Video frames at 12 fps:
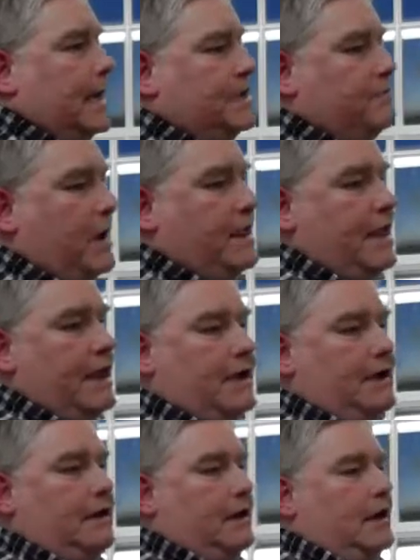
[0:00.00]
is when
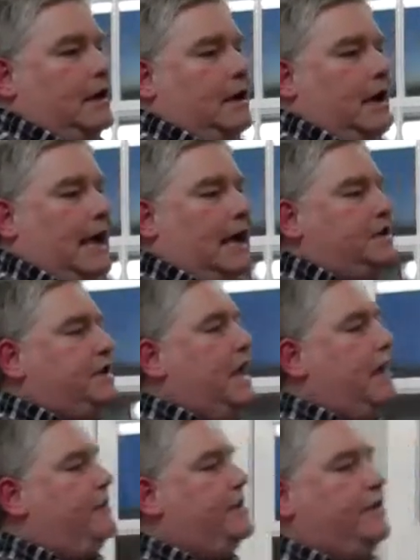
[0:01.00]
they're actually
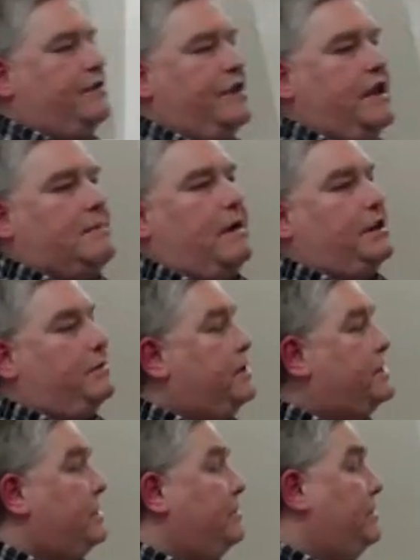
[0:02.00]
having to think about
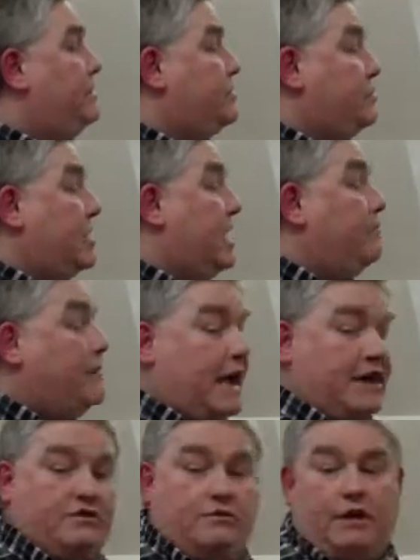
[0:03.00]
doing something that should come
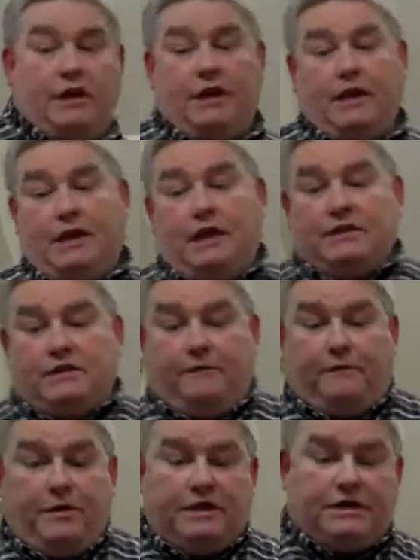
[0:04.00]
naturally. So
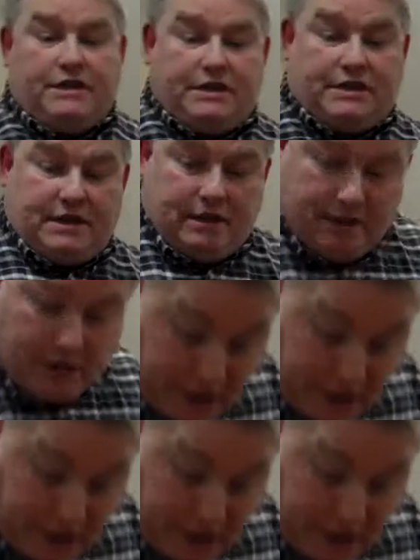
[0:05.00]
for instance,